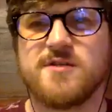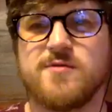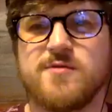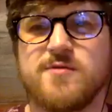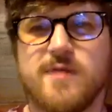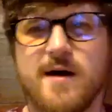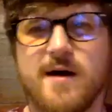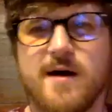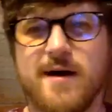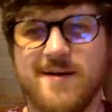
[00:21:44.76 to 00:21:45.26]
you
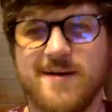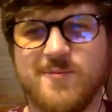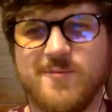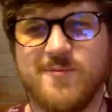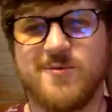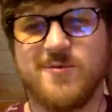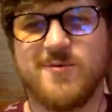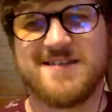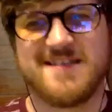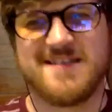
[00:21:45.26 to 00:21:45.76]
not
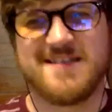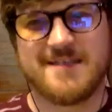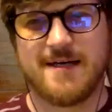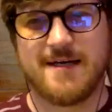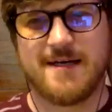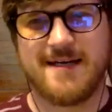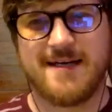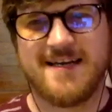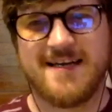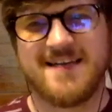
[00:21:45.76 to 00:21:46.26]
want to
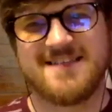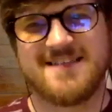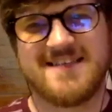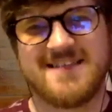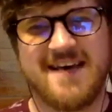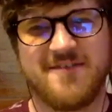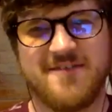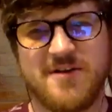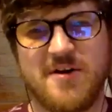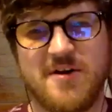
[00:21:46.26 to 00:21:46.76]
study at
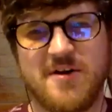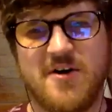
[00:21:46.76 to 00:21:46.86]
Davenant